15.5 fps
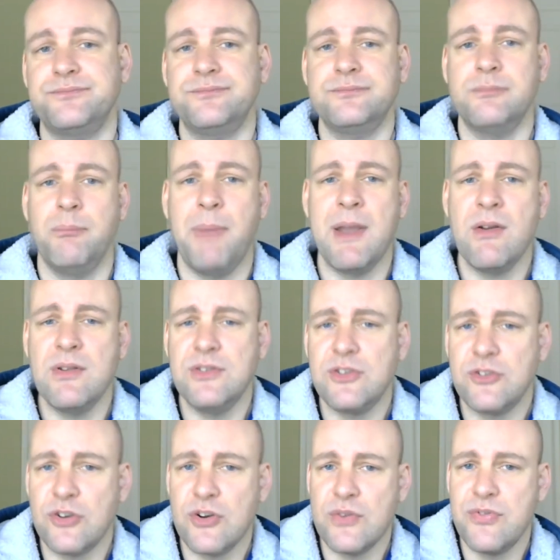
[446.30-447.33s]
Parents
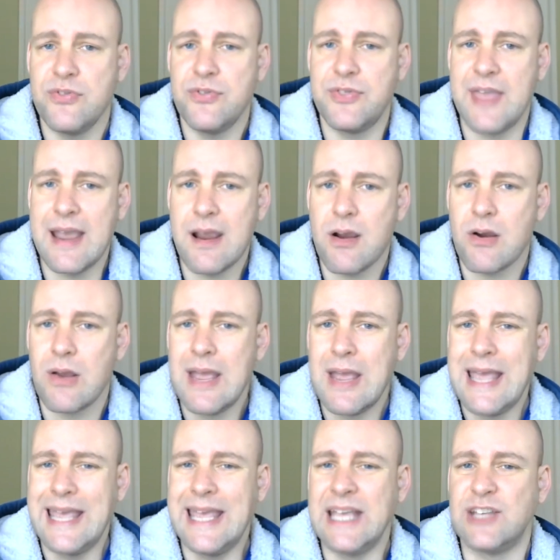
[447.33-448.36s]
turn their
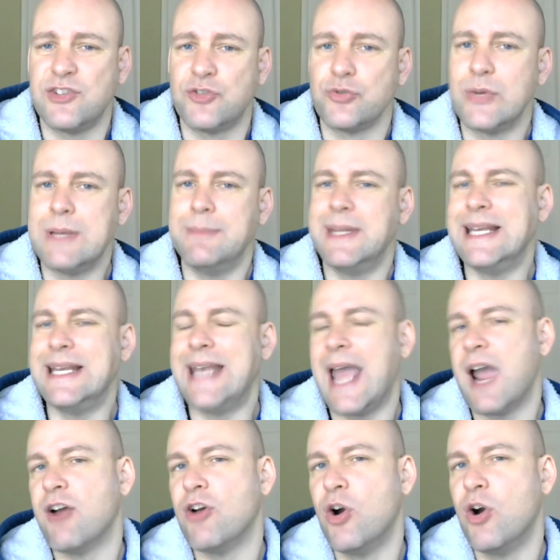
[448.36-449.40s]
extremely
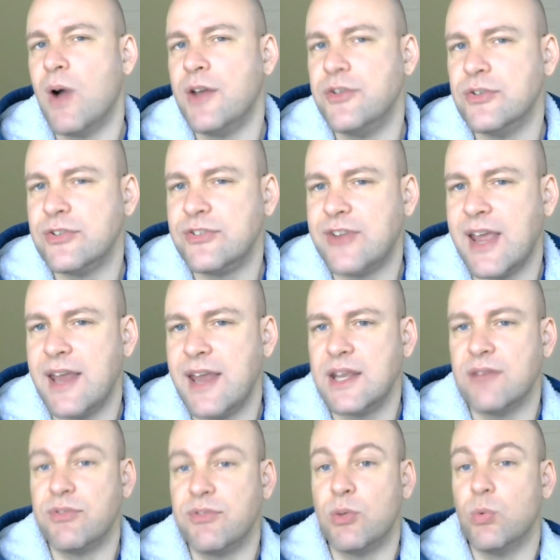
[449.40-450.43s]
narrow understanding
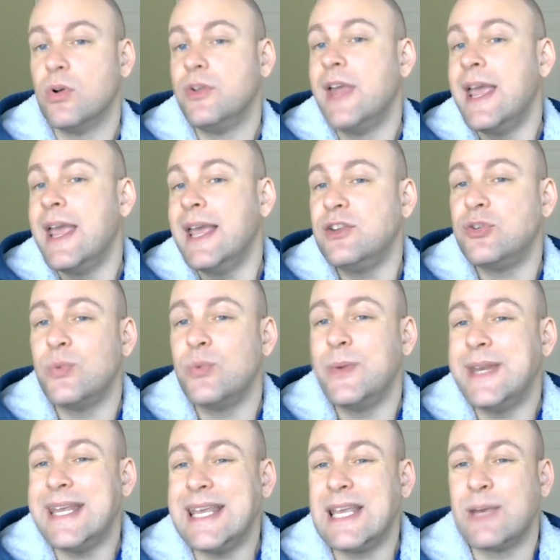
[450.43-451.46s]
of the world into an
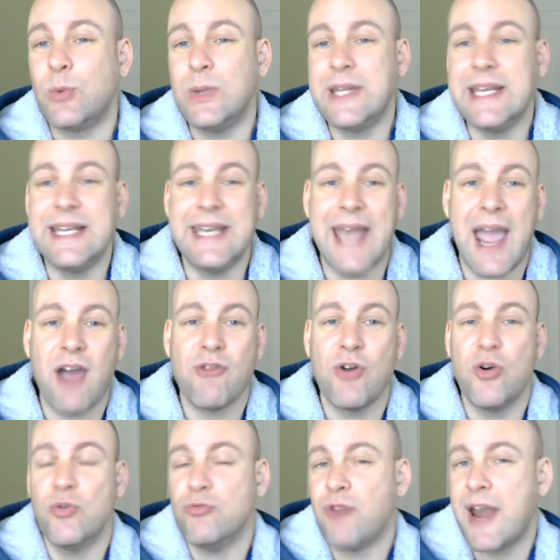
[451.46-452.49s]
equally
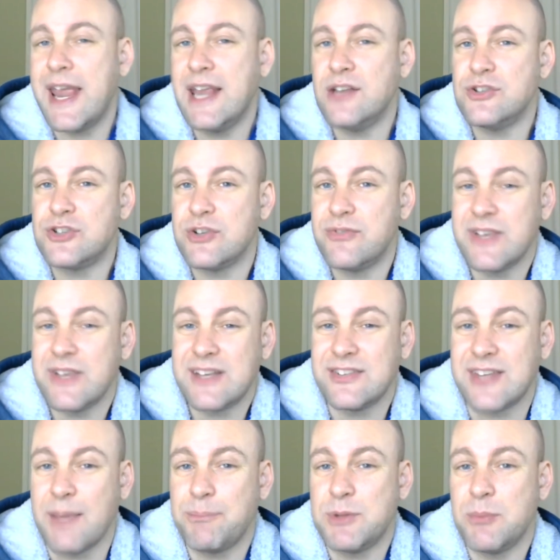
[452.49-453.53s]
narrow range of
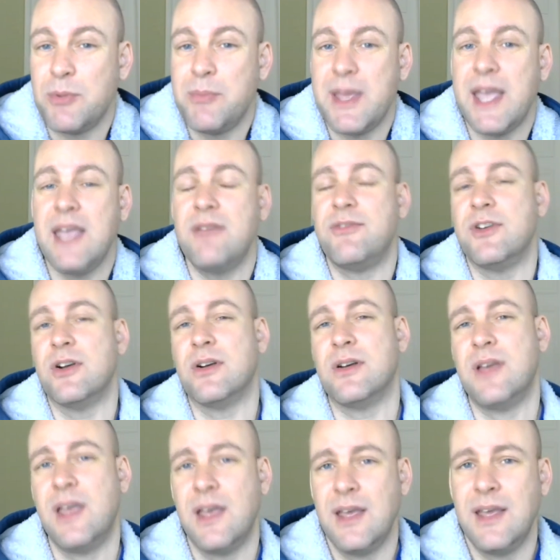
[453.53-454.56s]
acceptable behavior,
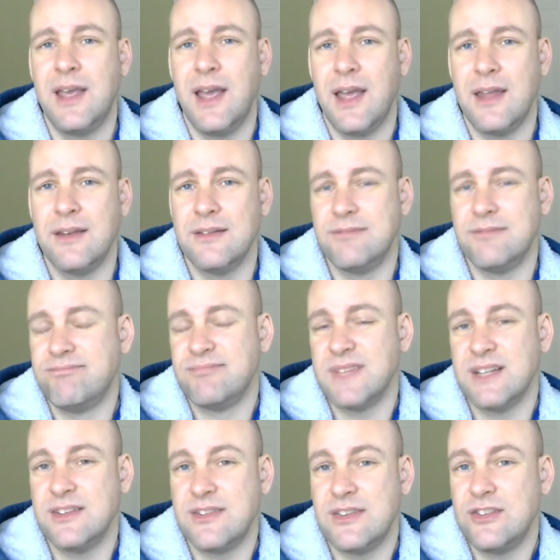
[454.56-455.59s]
and
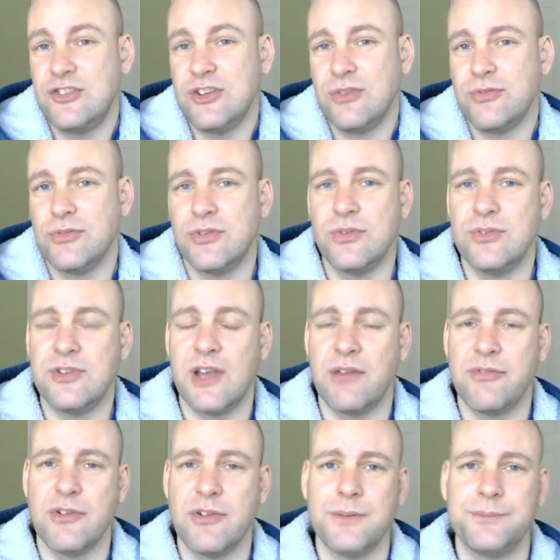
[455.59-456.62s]
it's the children who suffer.